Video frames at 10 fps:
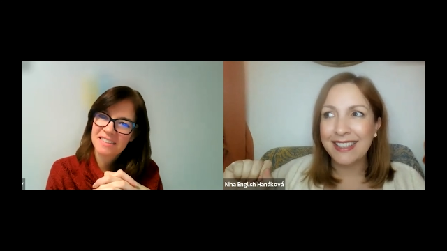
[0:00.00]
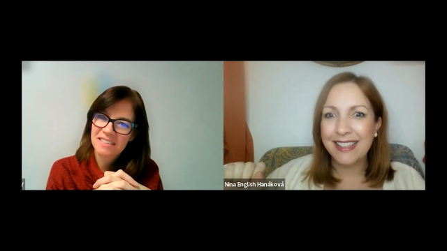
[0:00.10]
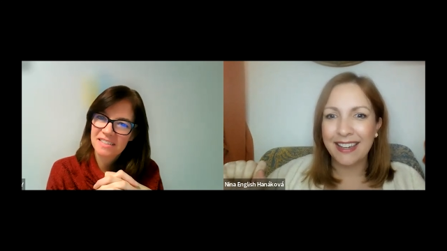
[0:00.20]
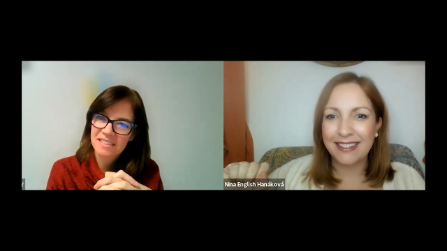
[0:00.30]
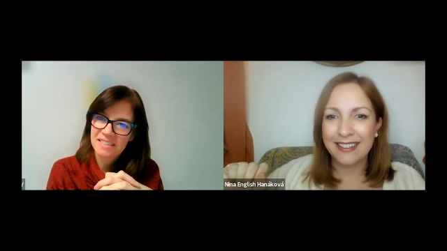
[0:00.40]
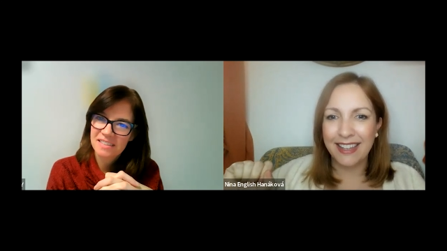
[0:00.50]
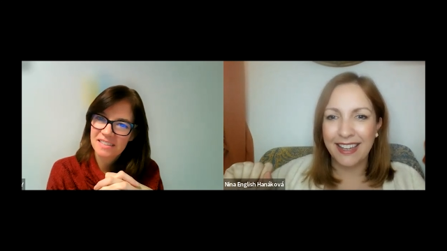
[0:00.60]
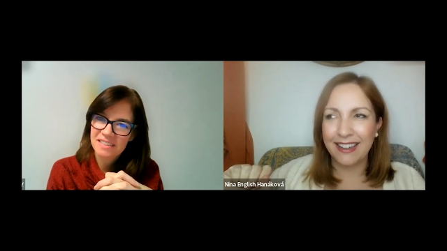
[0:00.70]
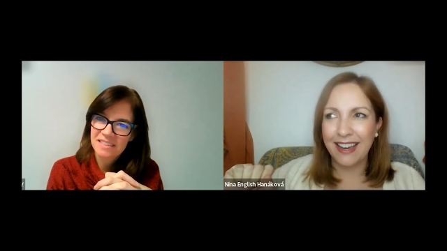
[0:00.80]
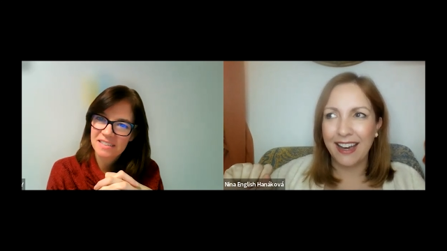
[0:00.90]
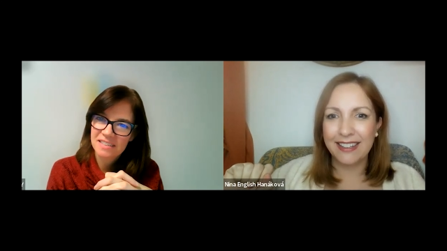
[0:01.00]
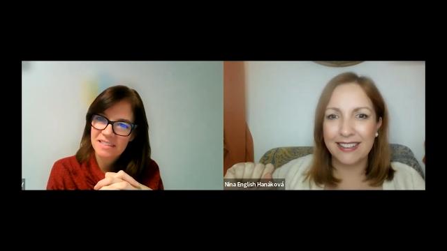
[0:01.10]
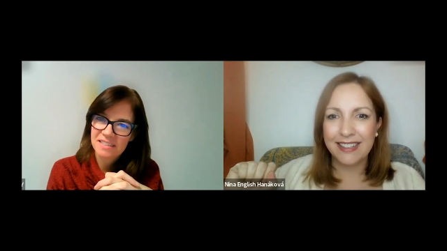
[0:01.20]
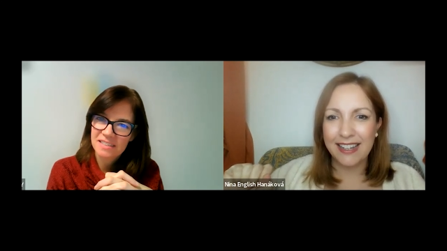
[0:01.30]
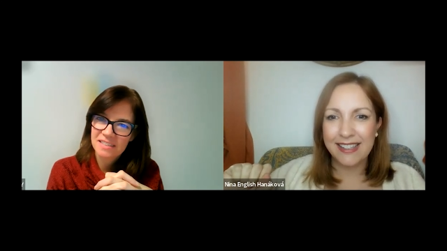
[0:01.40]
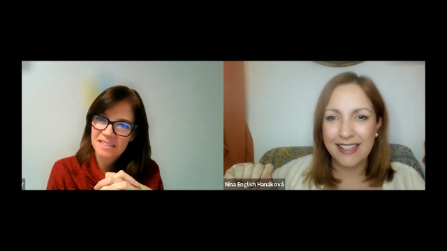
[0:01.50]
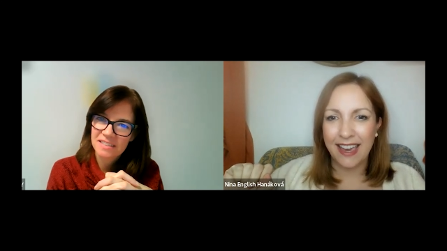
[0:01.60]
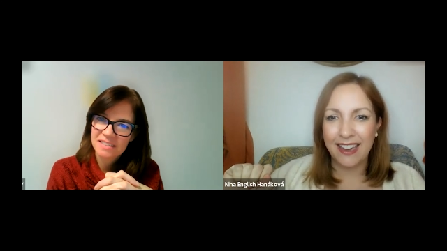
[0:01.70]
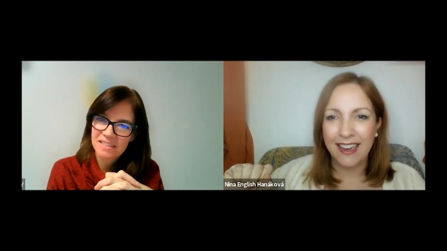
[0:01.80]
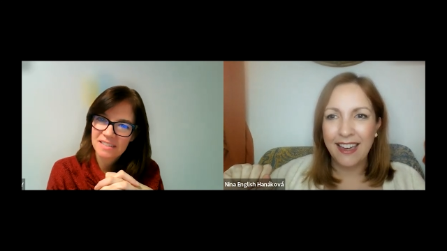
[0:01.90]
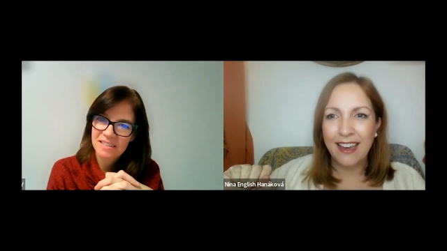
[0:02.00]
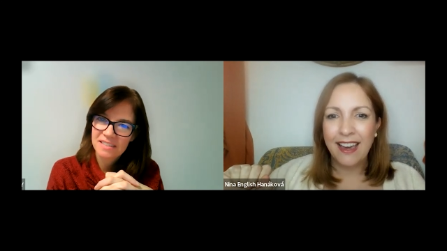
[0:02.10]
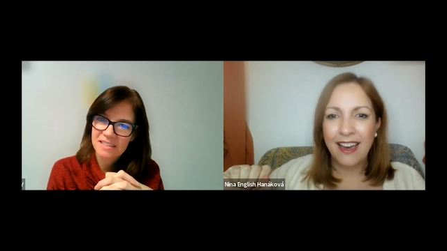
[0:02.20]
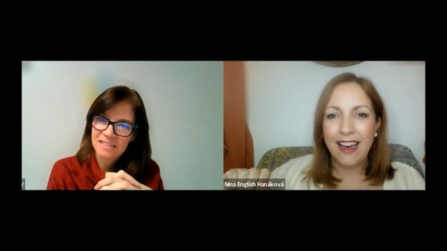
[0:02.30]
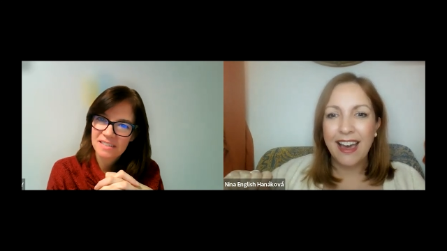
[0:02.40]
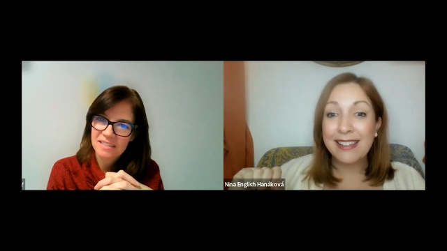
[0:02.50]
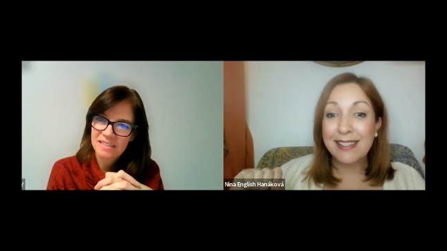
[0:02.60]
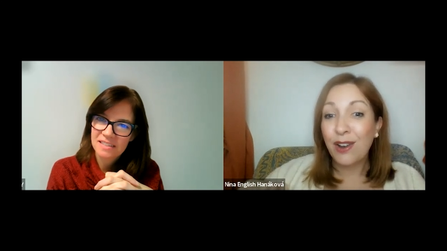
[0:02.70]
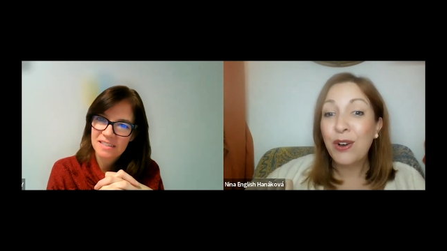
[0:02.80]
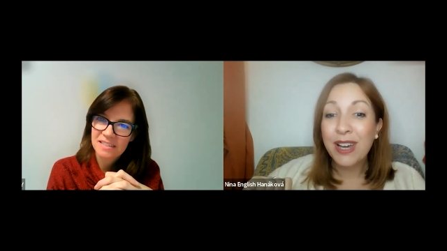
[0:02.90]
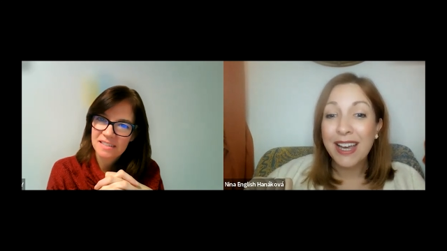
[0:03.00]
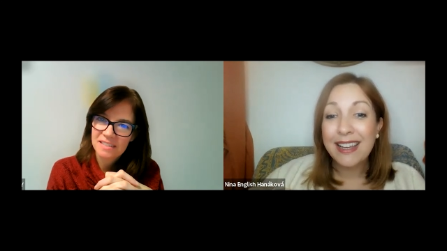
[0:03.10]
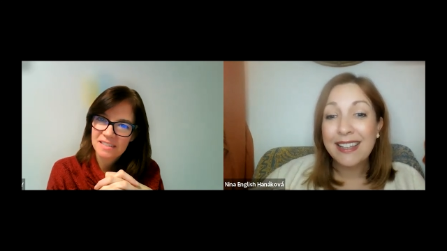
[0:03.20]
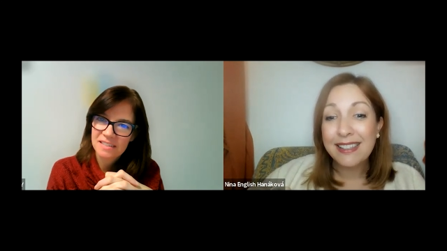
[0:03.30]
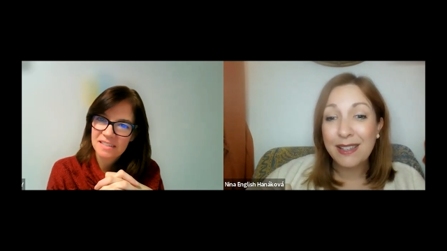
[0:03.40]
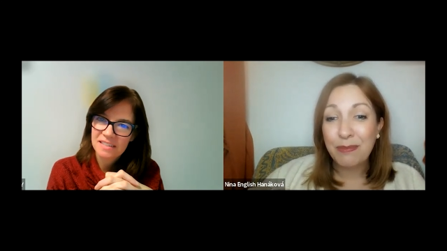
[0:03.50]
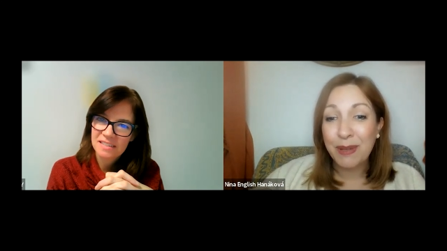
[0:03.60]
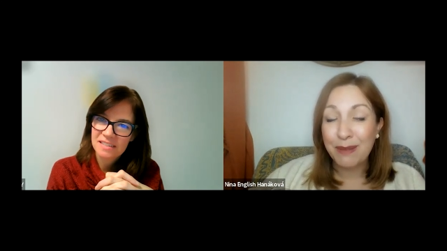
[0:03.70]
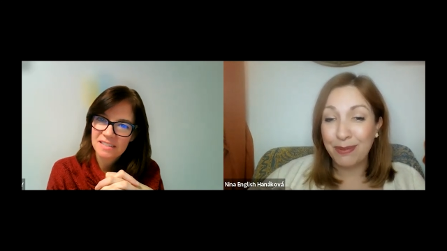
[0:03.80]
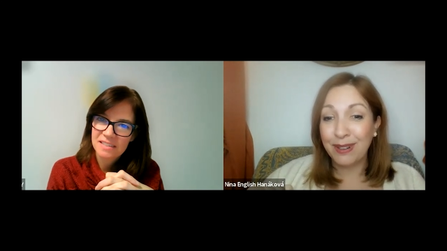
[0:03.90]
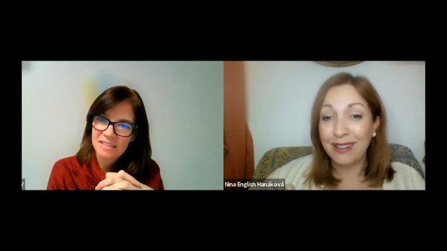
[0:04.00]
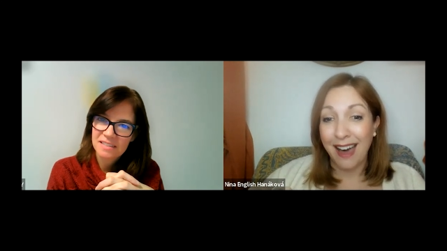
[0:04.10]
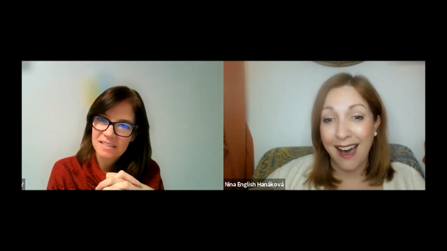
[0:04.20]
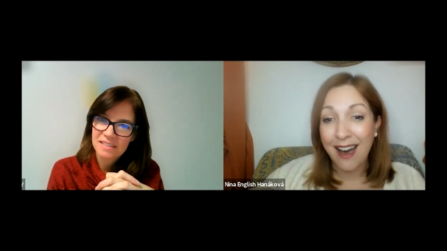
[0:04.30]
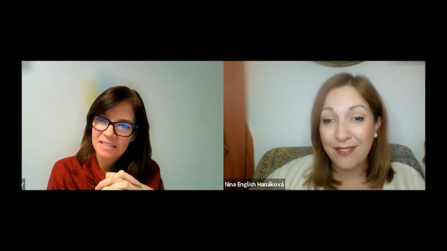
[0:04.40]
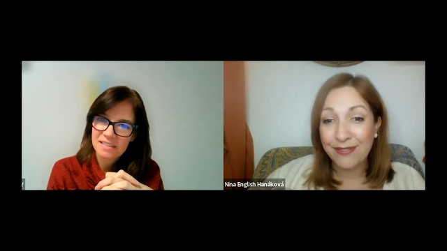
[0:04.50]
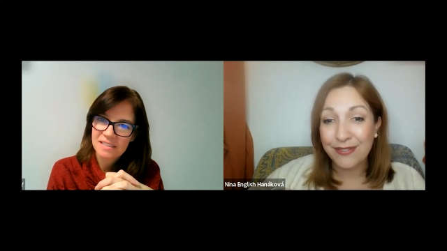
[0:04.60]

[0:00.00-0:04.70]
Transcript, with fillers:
Speaker 1: the second thing I, I say, as long as the people laugh,